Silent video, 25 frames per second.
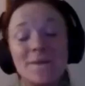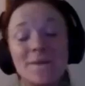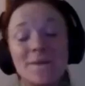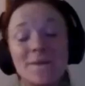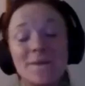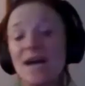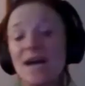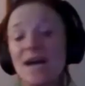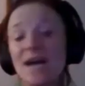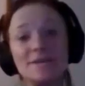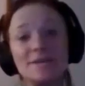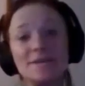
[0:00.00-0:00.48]

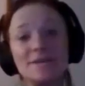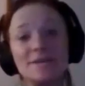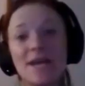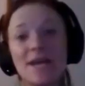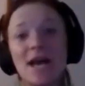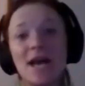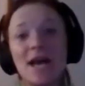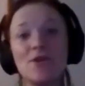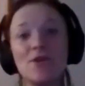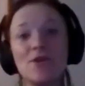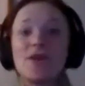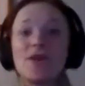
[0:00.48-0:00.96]
Yeah.
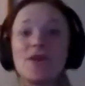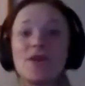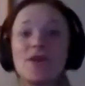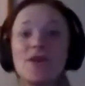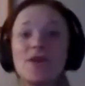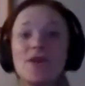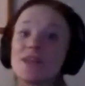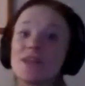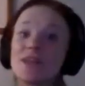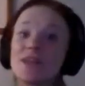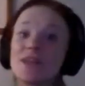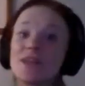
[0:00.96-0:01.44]
Yeah. No,
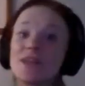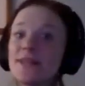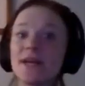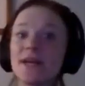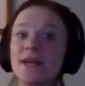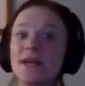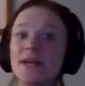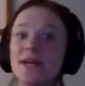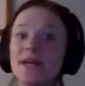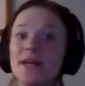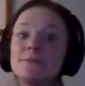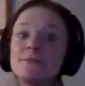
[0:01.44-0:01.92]
there's work
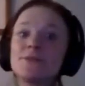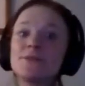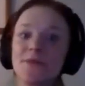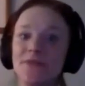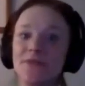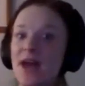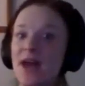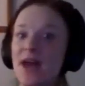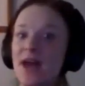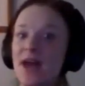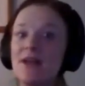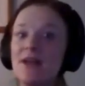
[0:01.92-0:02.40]
that comes
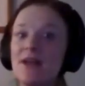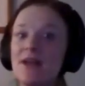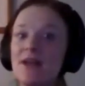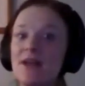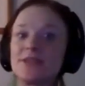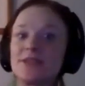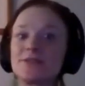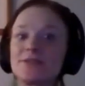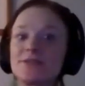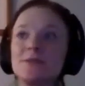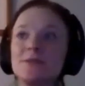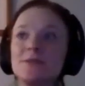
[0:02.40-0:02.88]
with that and
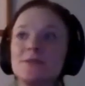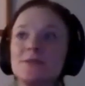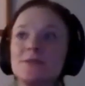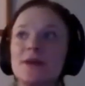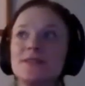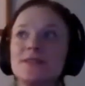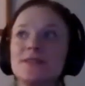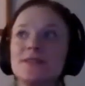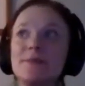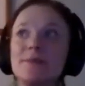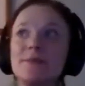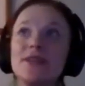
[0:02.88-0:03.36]
there's
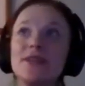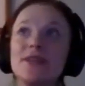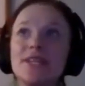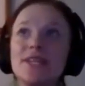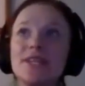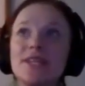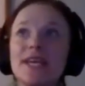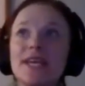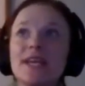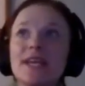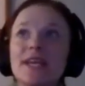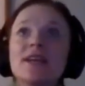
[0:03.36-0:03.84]

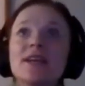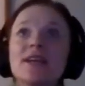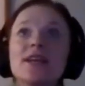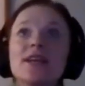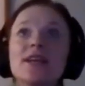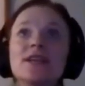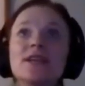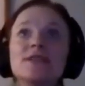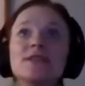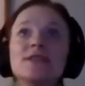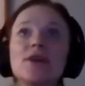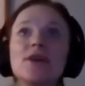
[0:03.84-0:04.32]
responsibility.
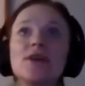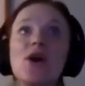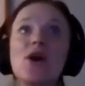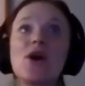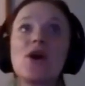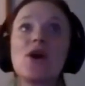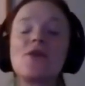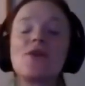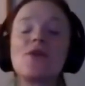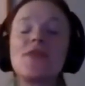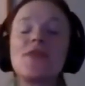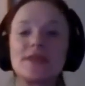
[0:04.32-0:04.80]

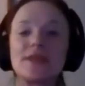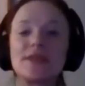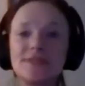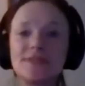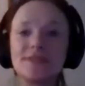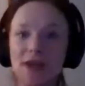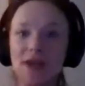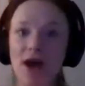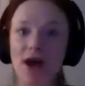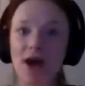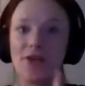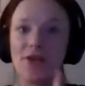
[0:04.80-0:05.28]
So
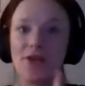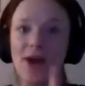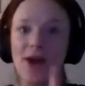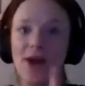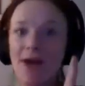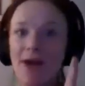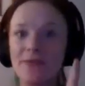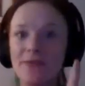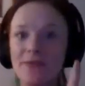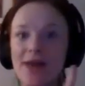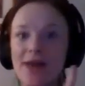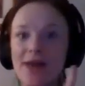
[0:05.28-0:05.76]
there's the other
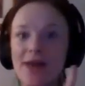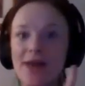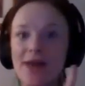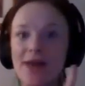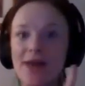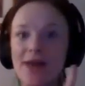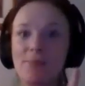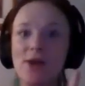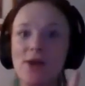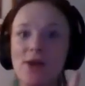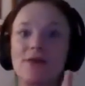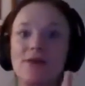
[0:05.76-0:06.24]
half of that
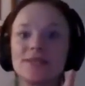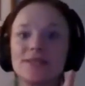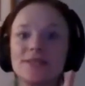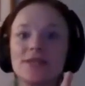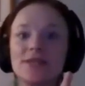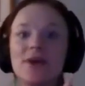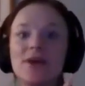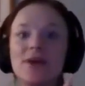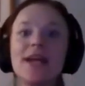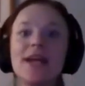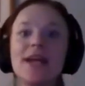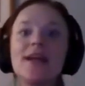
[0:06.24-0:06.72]

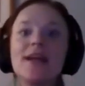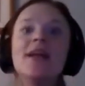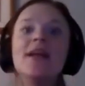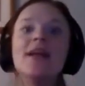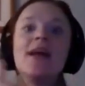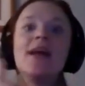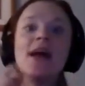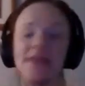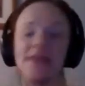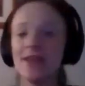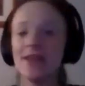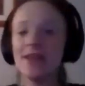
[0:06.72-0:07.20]
prophecy, right?
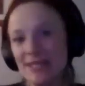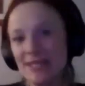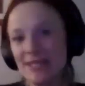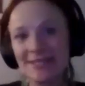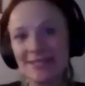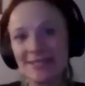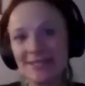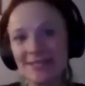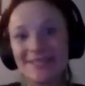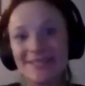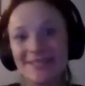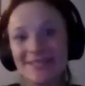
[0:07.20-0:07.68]
The healing
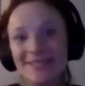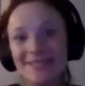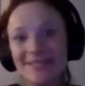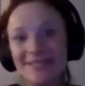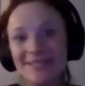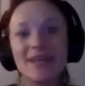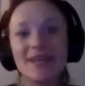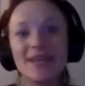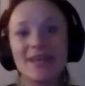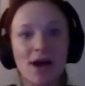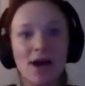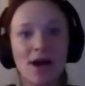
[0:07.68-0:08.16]
doesn't
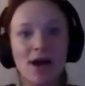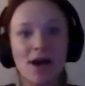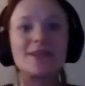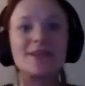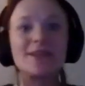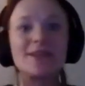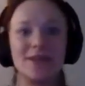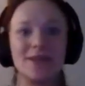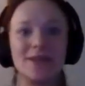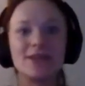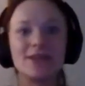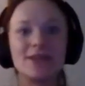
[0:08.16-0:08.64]
come
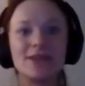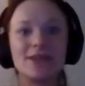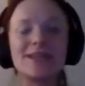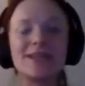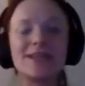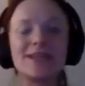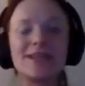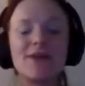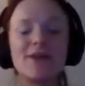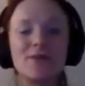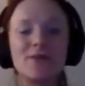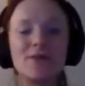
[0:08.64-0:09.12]
unless you heal
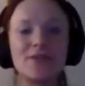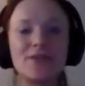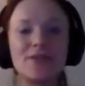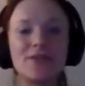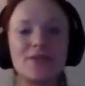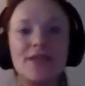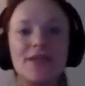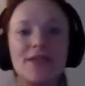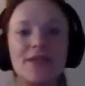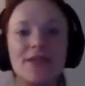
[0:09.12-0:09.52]
yourself within.